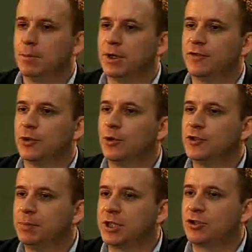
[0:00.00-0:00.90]
But if there was
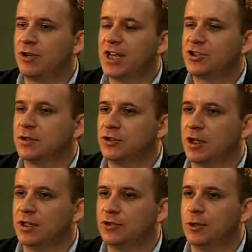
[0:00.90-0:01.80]
a big crash in the
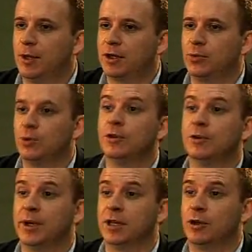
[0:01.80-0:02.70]
Chinese stock market, wouldn't there
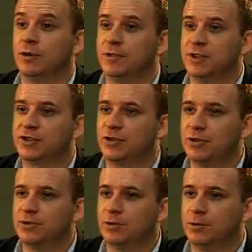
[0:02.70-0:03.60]
be a lot of
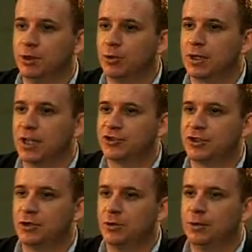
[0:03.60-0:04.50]
disgruntled middle-class
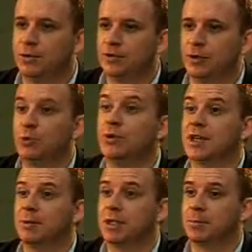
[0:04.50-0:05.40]
shareholders, and wouldn't that be a